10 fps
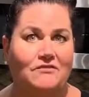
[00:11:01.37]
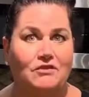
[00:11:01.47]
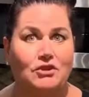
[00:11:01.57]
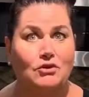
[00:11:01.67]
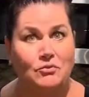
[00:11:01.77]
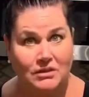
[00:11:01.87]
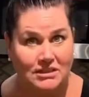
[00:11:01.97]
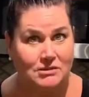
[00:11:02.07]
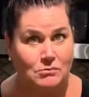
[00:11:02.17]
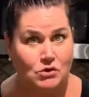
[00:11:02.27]
if you do, will you
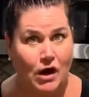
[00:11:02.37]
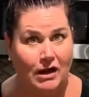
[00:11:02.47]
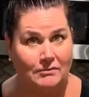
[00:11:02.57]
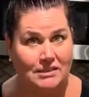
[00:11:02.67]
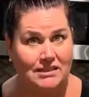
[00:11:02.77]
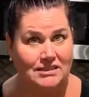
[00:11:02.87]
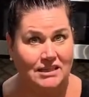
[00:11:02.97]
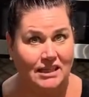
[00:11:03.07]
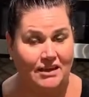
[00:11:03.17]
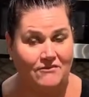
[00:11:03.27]
subscribe to
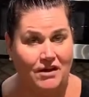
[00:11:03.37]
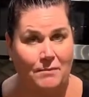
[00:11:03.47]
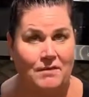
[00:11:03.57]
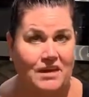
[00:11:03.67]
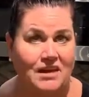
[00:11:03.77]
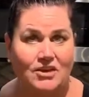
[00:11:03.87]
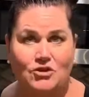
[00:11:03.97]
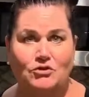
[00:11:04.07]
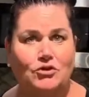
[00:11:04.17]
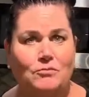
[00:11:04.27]
Isn't Life Yummy
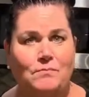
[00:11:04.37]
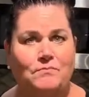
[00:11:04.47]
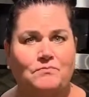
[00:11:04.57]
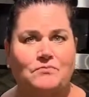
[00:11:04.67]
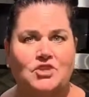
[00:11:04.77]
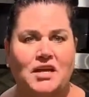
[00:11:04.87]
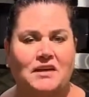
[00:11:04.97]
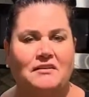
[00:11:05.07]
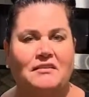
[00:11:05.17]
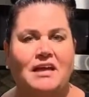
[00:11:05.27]
YouTube
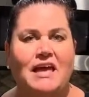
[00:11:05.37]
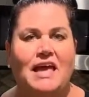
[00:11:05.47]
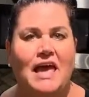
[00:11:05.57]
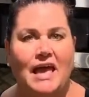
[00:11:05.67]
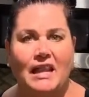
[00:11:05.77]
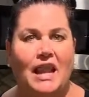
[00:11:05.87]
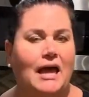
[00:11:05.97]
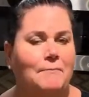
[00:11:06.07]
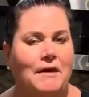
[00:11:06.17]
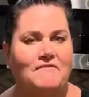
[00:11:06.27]
channel and
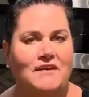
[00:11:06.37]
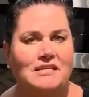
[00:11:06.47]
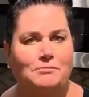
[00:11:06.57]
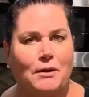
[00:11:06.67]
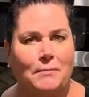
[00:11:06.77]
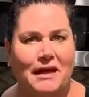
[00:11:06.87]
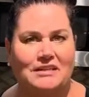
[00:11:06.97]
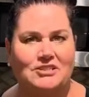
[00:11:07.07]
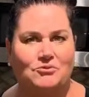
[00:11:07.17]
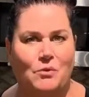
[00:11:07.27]
like my Facebook page
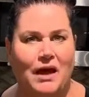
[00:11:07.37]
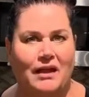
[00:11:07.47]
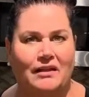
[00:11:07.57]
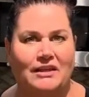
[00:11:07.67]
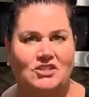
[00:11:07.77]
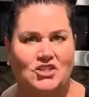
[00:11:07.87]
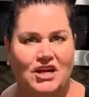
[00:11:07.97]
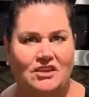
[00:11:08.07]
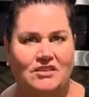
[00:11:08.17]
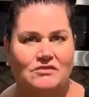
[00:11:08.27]
as well and
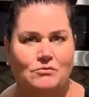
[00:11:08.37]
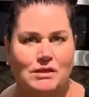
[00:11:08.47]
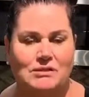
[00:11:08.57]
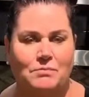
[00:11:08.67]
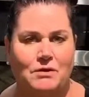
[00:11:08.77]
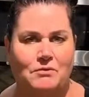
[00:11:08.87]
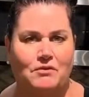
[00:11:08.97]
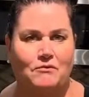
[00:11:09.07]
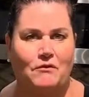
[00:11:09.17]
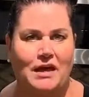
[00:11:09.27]
share this recipe with
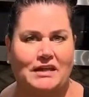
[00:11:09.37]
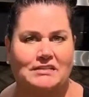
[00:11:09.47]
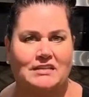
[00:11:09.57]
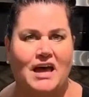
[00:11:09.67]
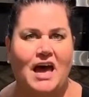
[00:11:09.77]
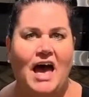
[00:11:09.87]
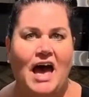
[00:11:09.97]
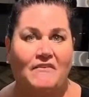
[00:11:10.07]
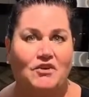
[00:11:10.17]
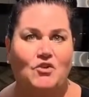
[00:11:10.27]
your friends.
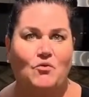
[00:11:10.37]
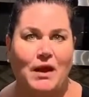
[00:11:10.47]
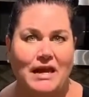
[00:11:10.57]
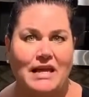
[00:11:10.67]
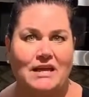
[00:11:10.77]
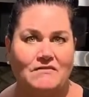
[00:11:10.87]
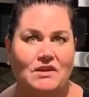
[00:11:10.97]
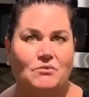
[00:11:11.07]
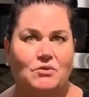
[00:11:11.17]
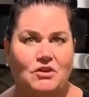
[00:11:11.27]
Have a great
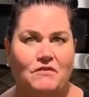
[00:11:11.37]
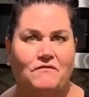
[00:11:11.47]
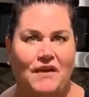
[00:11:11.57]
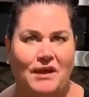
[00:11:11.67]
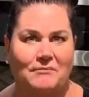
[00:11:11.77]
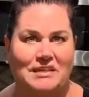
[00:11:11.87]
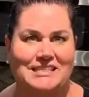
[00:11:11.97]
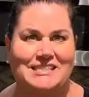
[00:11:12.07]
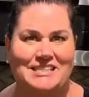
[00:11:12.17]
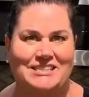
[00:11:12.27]
evening with your family.
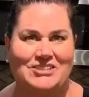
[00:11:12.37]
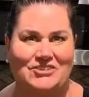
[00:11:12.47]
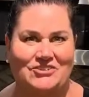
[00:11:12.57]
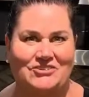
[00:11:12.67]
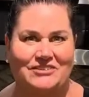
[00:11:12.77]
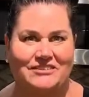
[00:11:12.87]
See you soon.